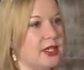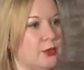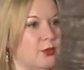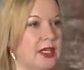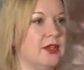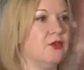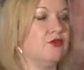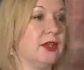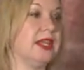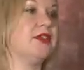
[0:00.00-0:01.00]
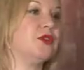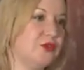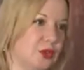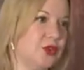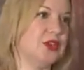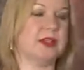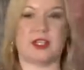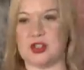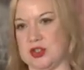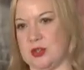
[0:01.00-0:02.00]
we re-reviewed the
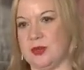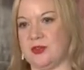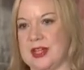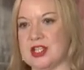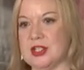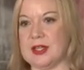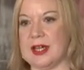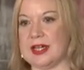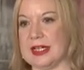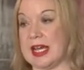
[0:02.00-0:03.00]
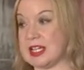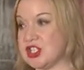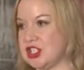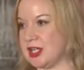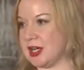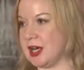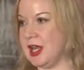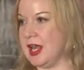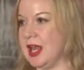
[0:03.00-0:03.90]
literature on professional learning last year,